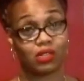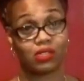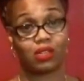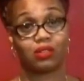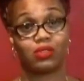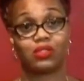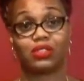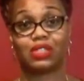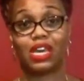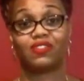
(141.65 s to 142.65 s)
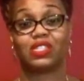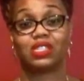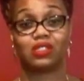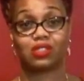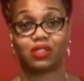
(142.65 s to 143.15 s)
all stones are safe
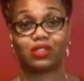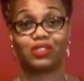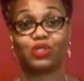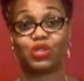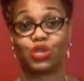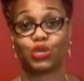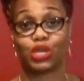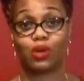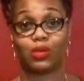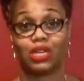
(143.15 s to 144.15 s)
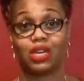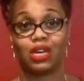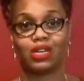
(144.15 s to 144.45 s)
to insert into your yoni.